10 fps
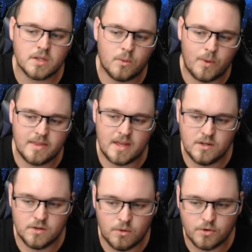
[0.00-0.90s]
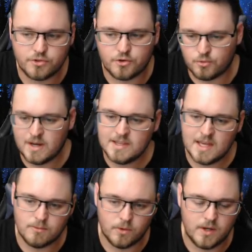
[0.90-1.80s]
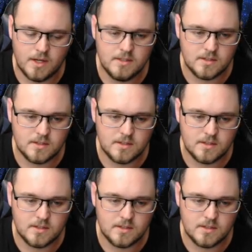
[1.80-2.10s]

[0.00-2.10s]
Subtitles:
the way that North treat their rookies,